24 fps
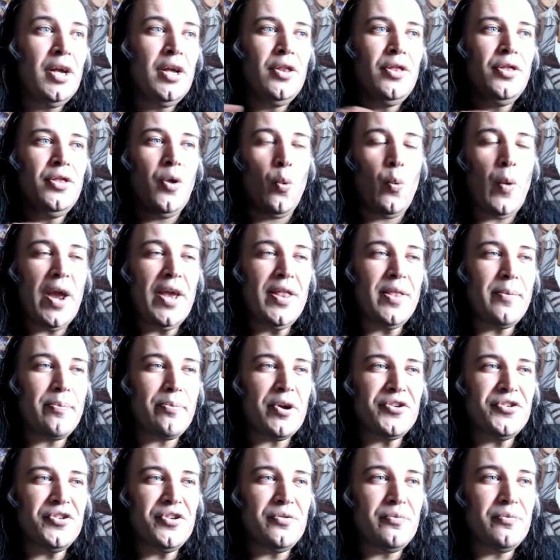the way the
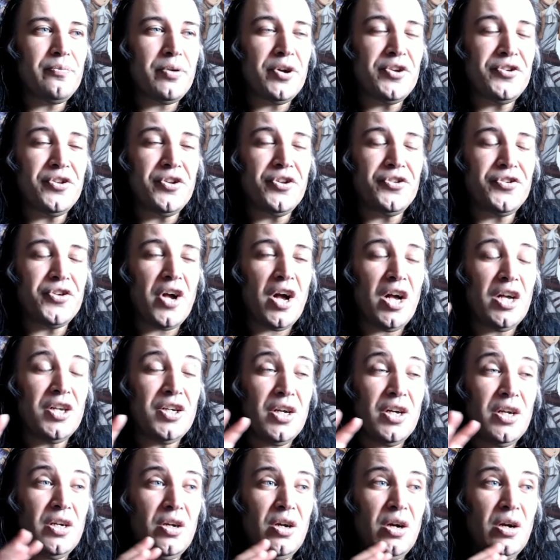pres- prisoners are
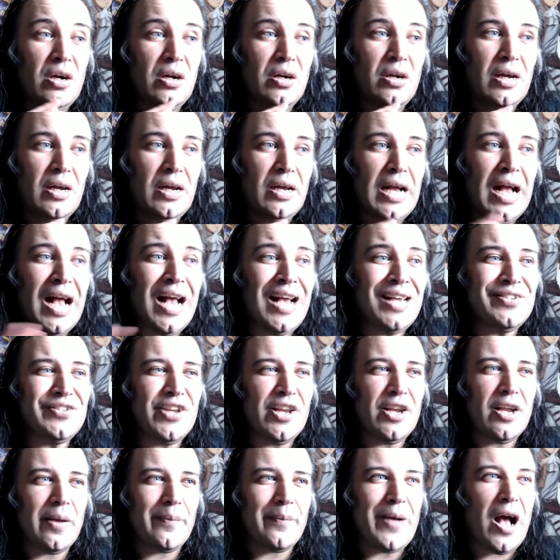
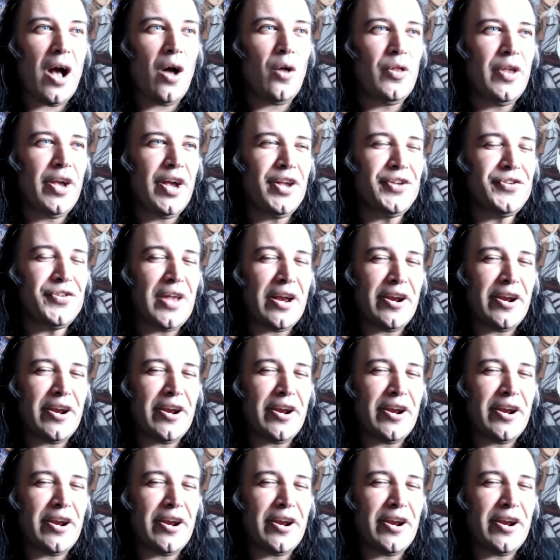asking about this, their